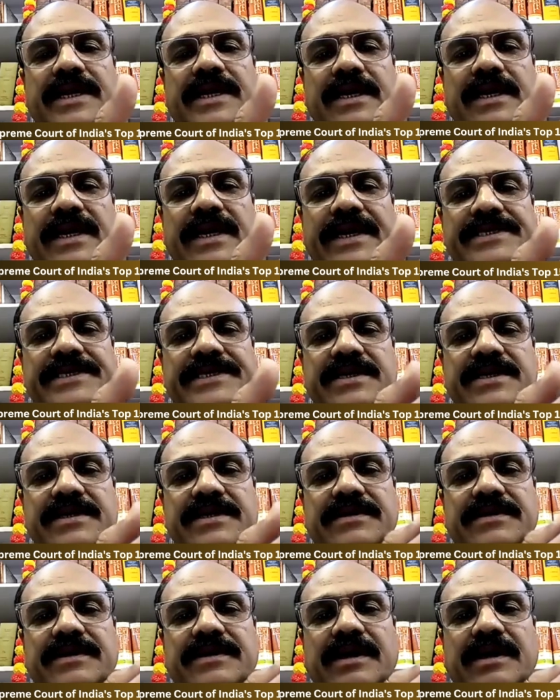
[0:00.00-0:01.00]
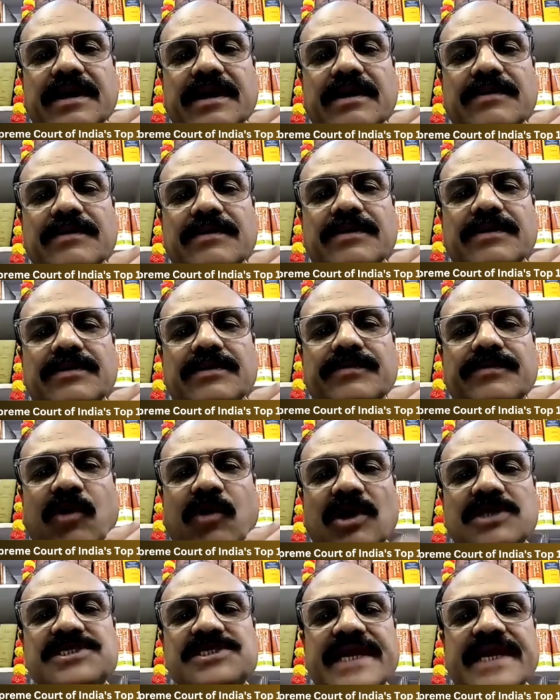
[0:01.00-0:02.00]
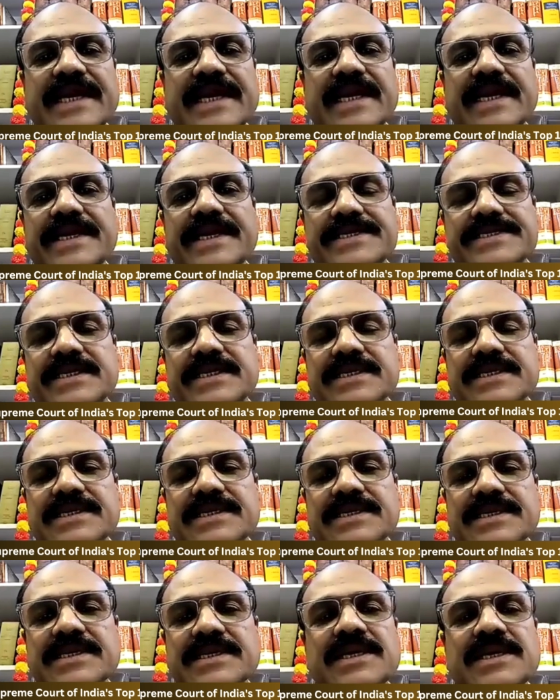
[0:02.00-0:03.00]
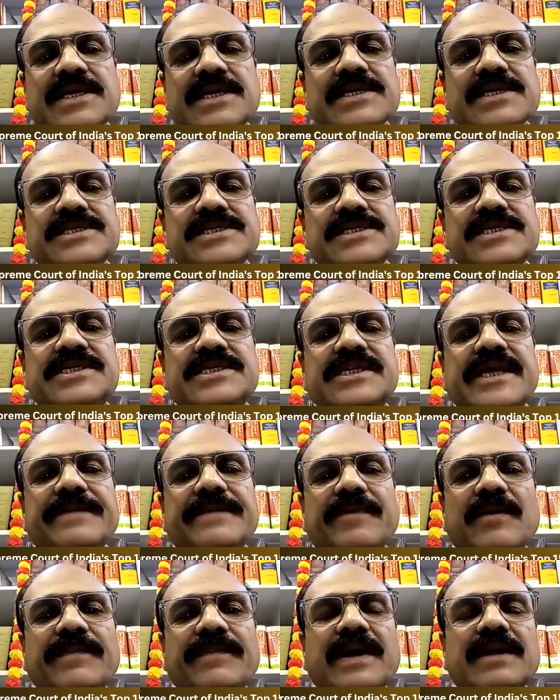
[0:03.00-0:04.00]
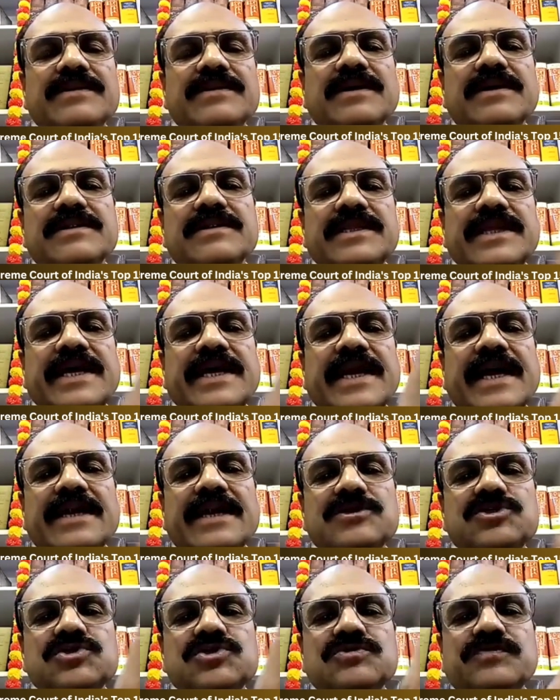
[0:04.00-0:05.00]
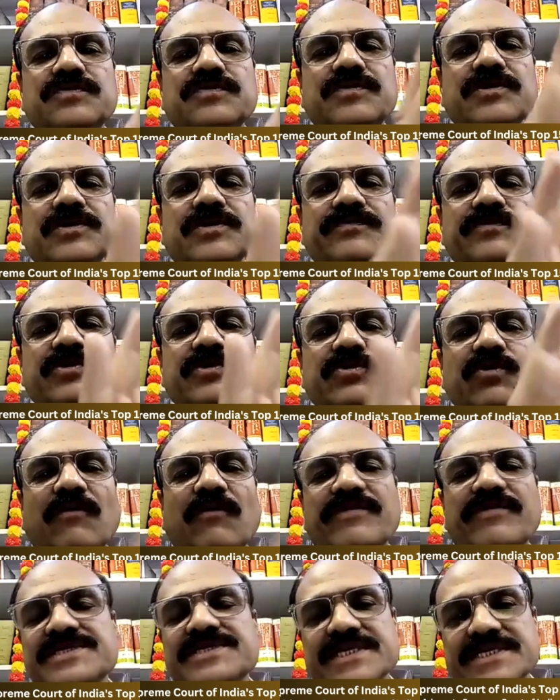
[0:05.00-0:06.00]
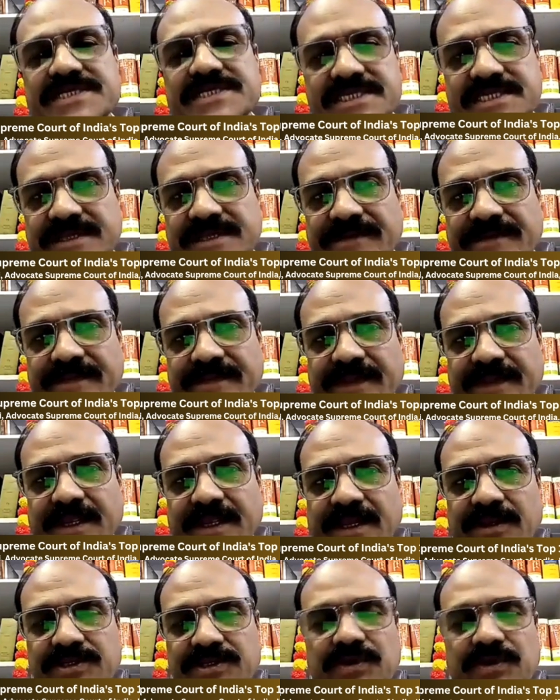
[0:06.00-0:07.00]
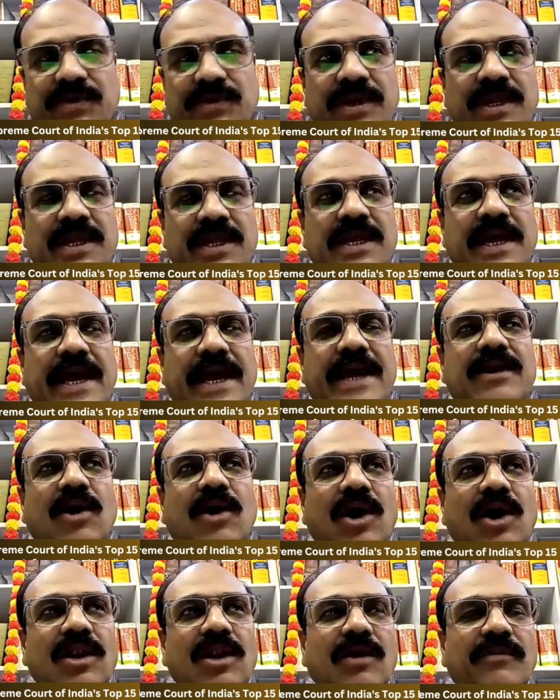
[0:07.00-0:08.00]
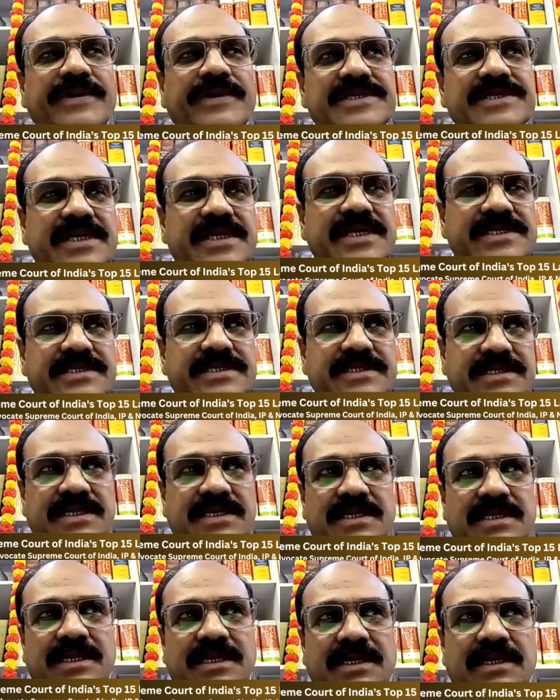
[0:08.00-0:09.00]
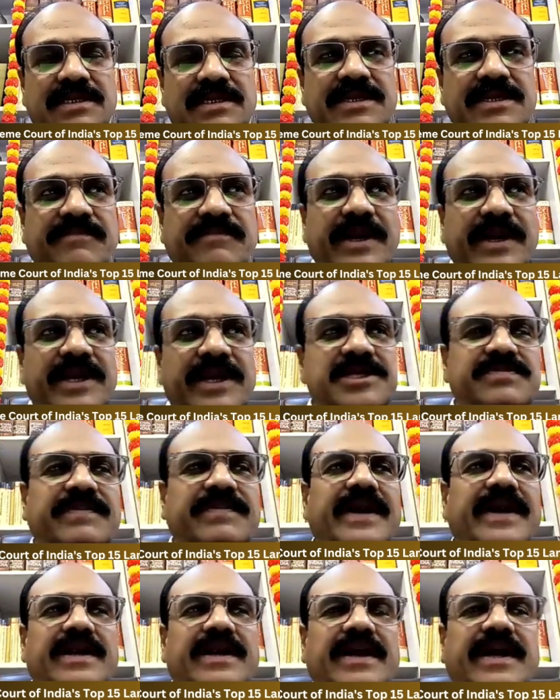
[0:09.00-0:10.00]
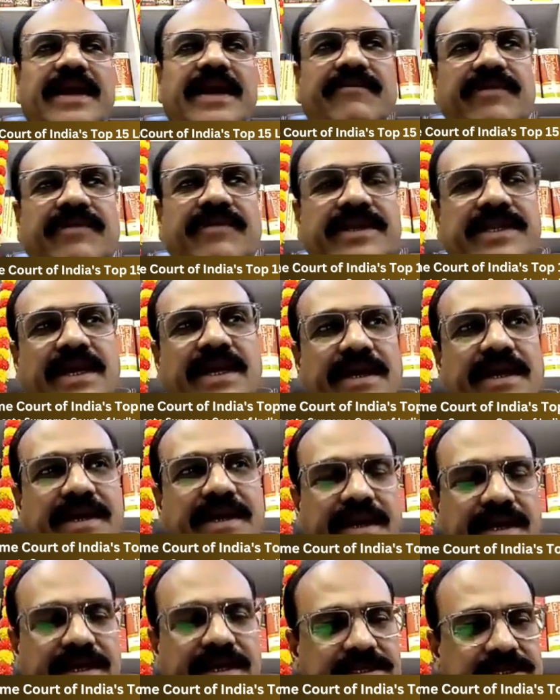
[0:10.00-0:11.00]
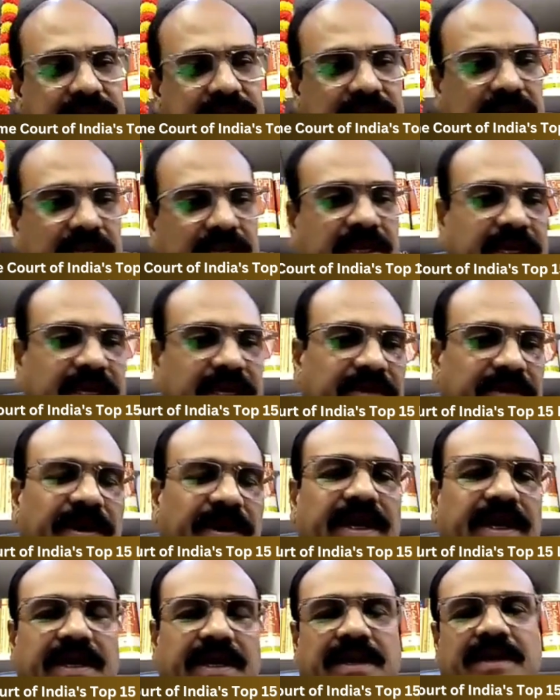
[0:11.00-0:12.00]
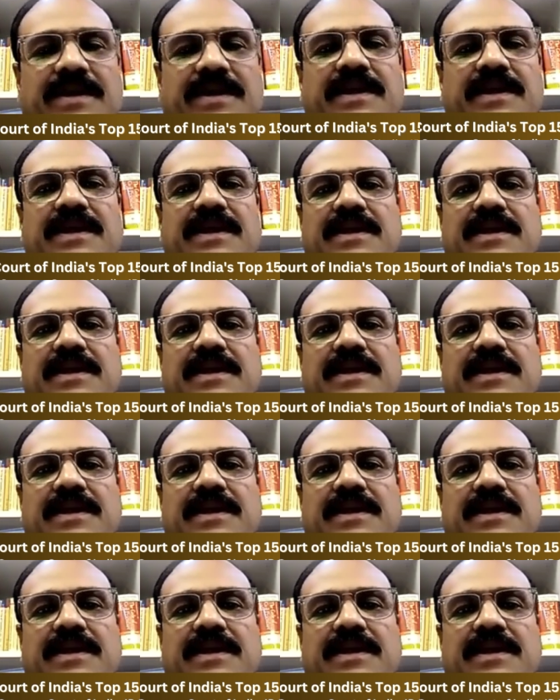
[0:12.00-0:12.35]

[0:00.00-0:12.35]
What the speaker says: declaration, false declaration, such type of, there are few offenses. So, and all offenses, the punishment and everything is given in